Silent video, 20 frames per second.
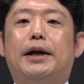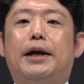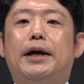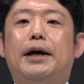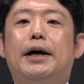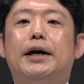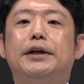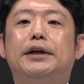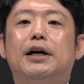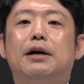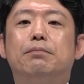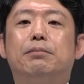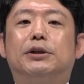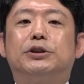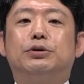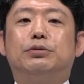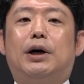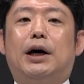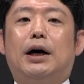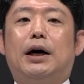Konoha
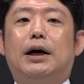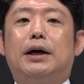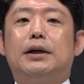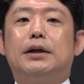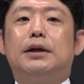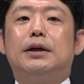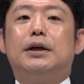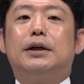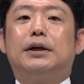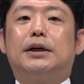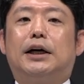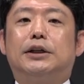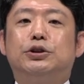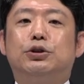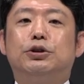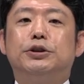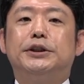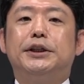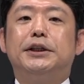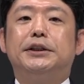AI Canvas
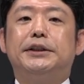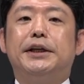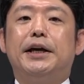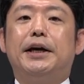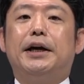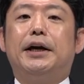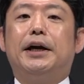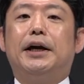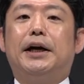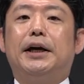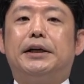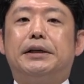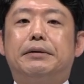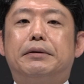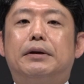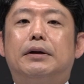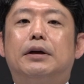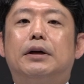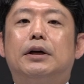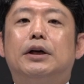is a service that
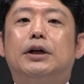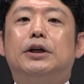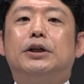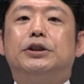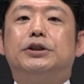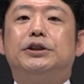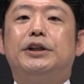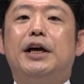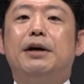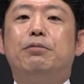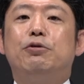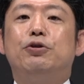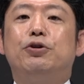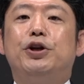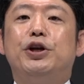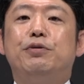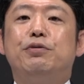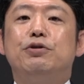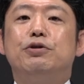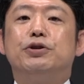allows you to easily
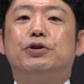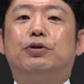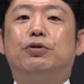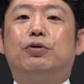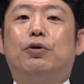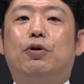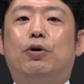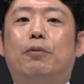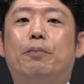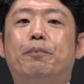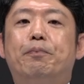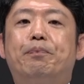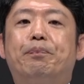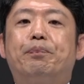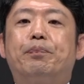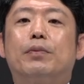use the image